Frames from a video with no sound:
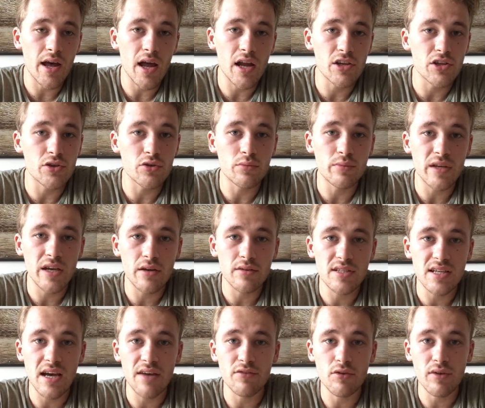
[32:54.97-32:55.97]
and you'll be able
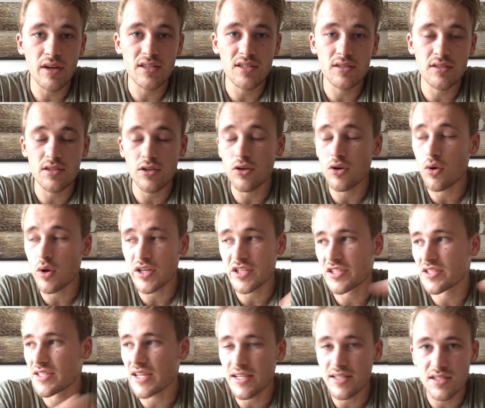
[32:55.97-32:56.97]
to have your
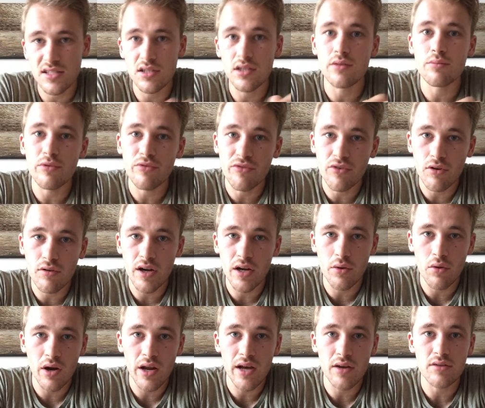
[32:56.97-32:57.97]
questions answered before
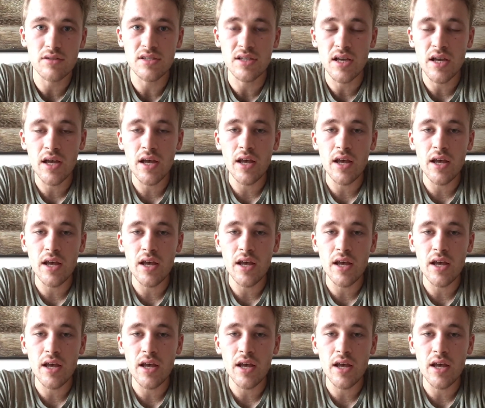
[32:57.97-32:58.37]
anyone else.